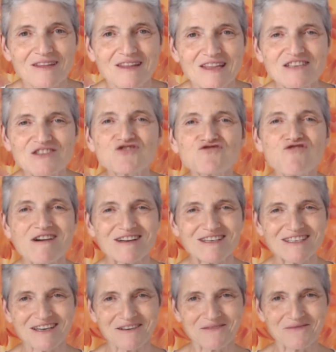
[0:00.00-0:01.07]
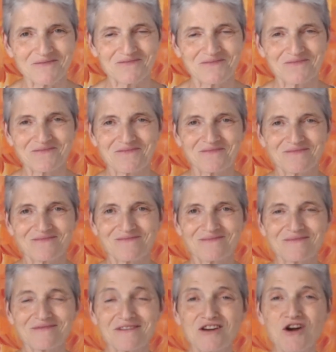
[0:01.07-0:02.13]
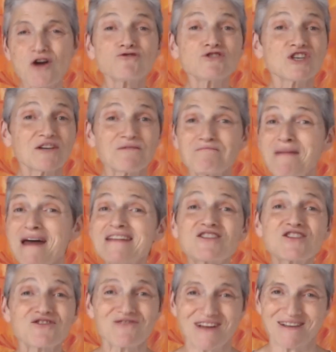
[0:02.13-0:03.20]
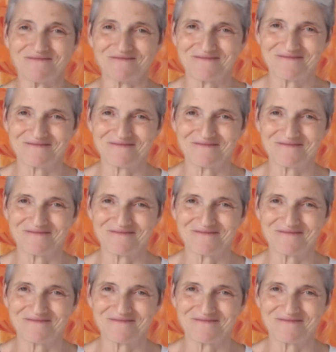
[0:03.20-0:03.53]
the instructor, coaching, mentoring.